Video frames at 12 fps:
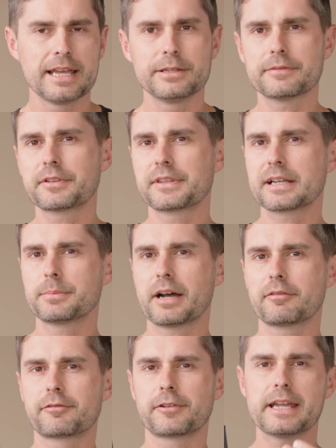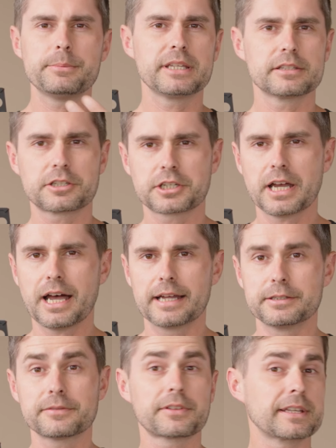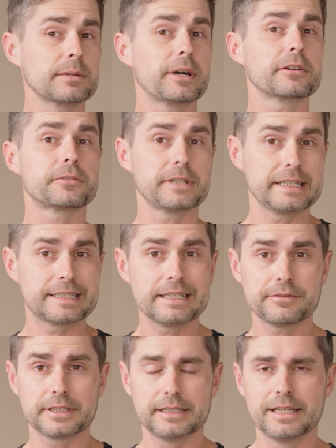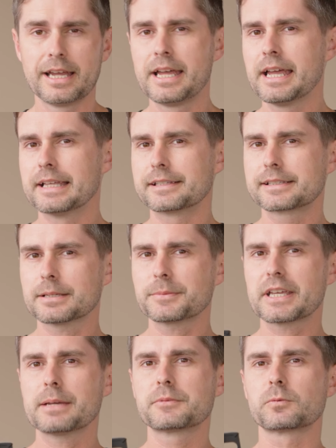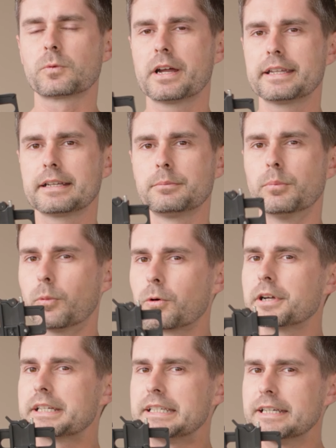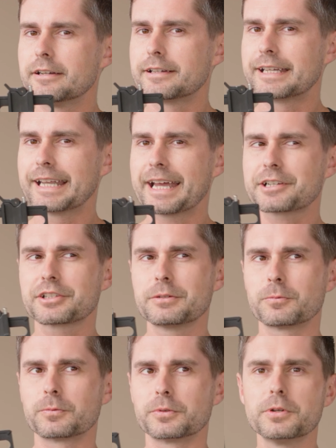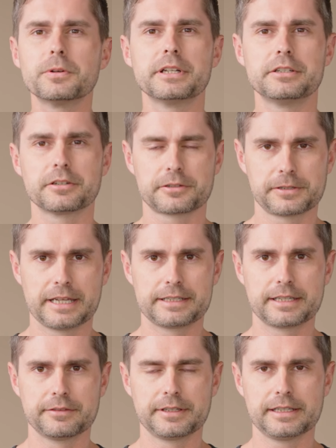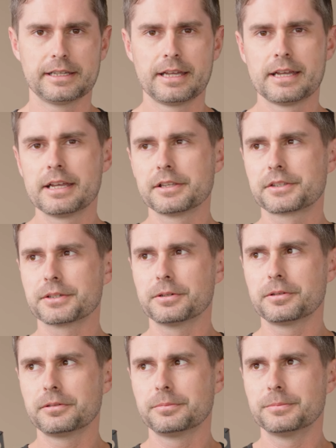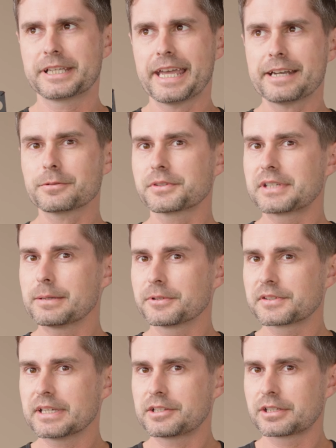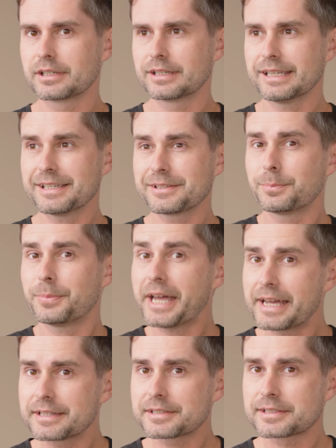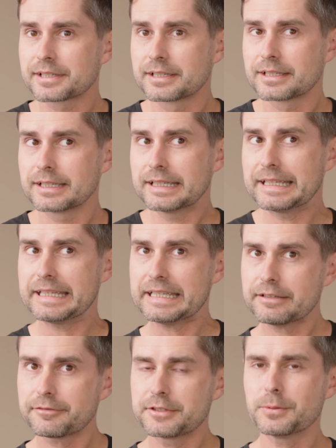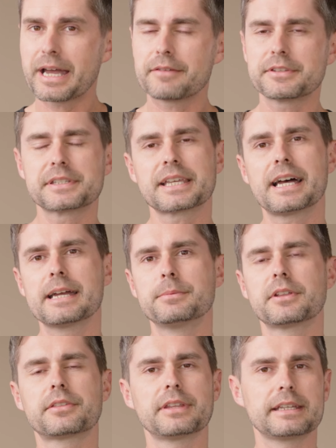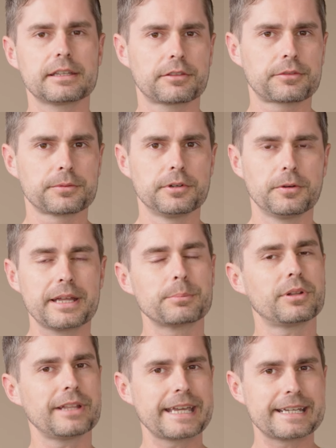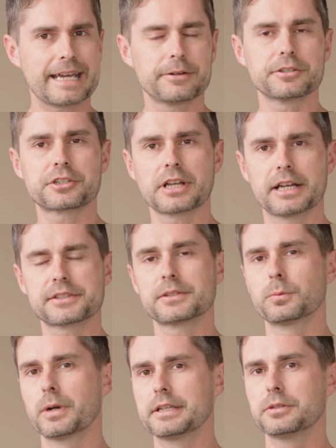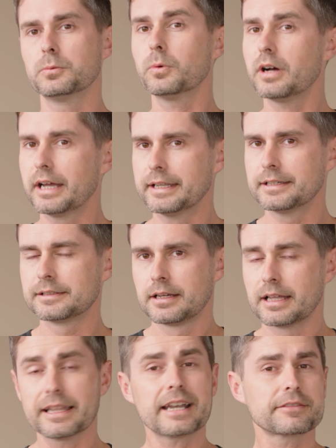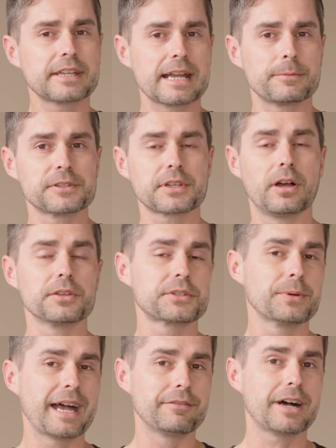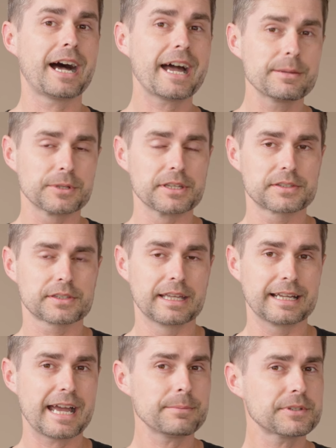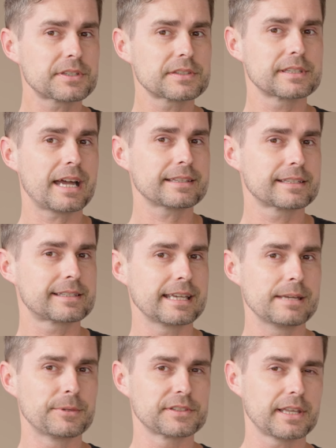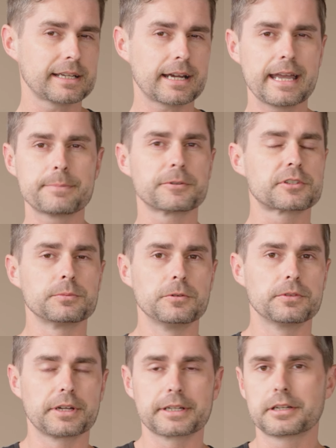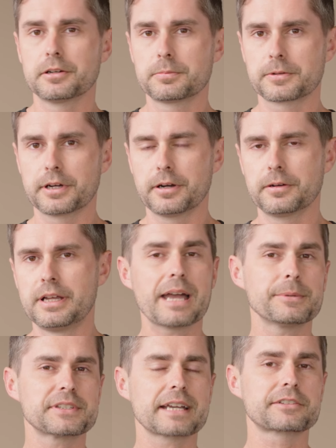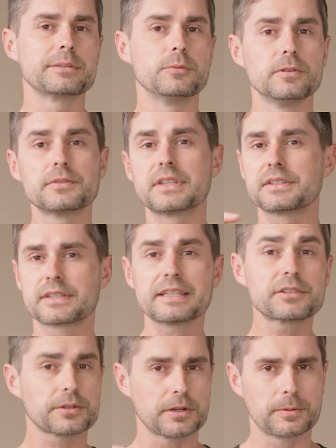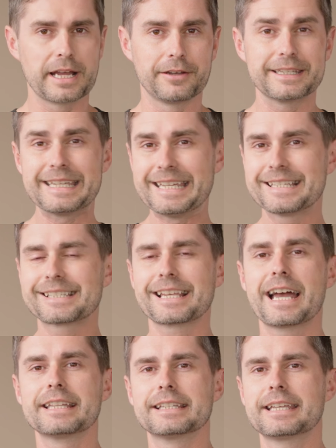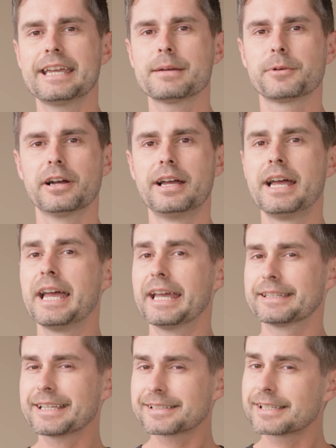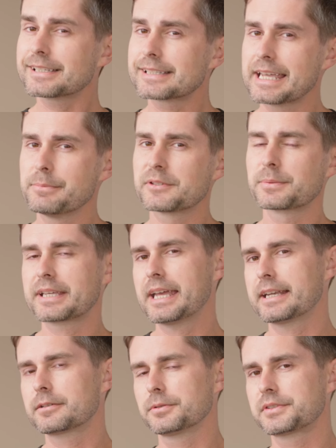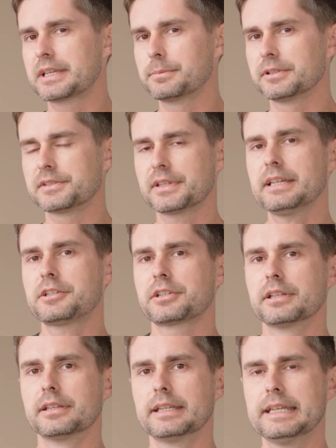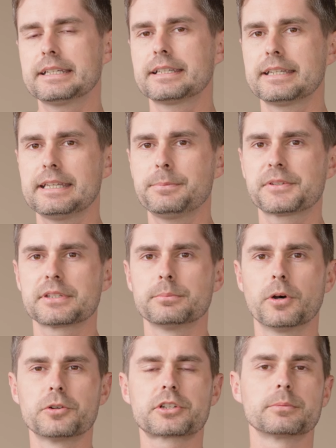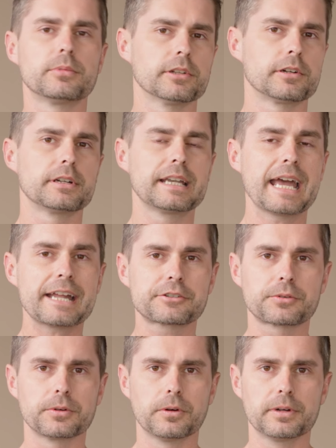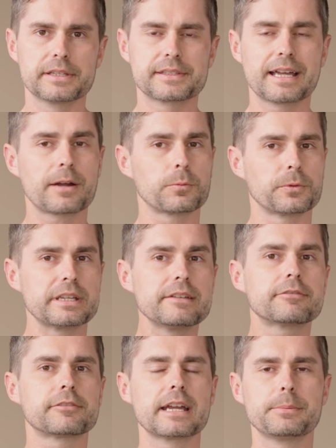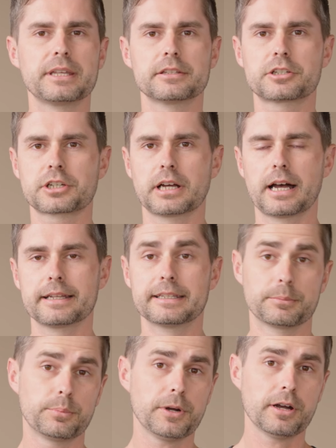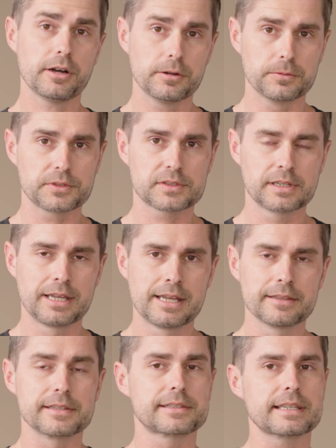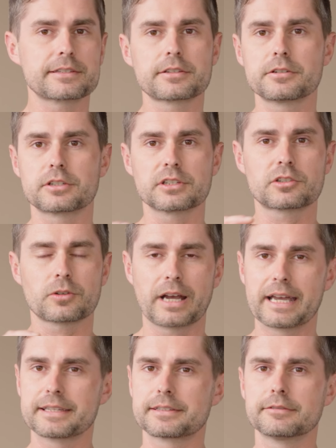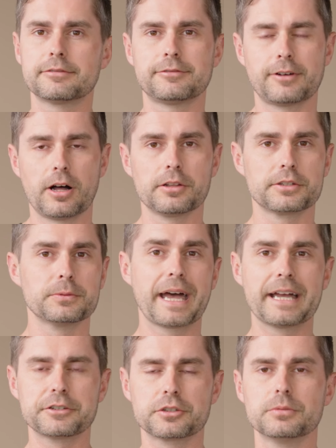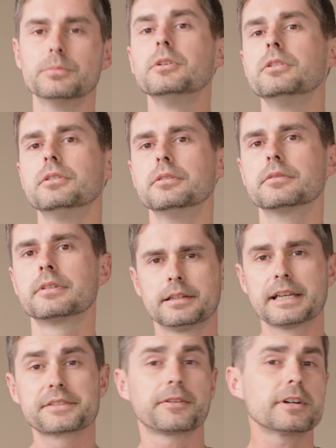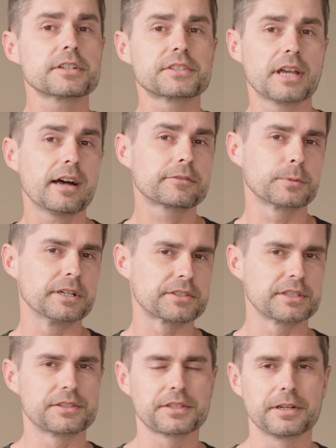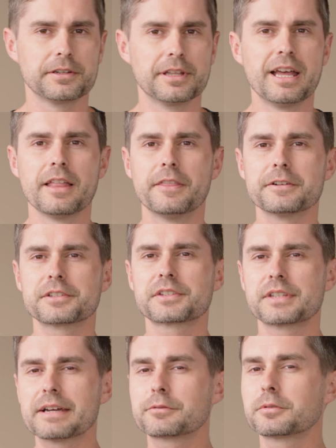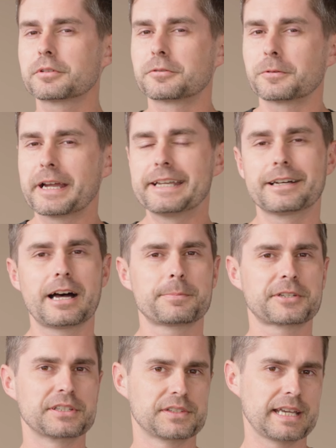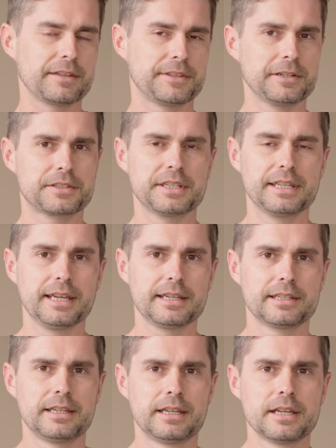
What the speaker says: You have to think about framing the shot. You have to think about creativity. And sometimes running more gear can actually ruin your creativity. So mechanical stabilization is best if you have the time to think it through and plan out your shots the way you want. A lot of cameras also have IBIS, and IBIS is not the same as like hypersmooth on a GoPro. IBIS actually moves the sensor around inside the camera, and that's the same as mechanical stabilization. It keeps the motion blur natural. It's not reframing the shot in post. The sensor just tries to follow you as you move. As far as software is concerned, there's several great options out there today.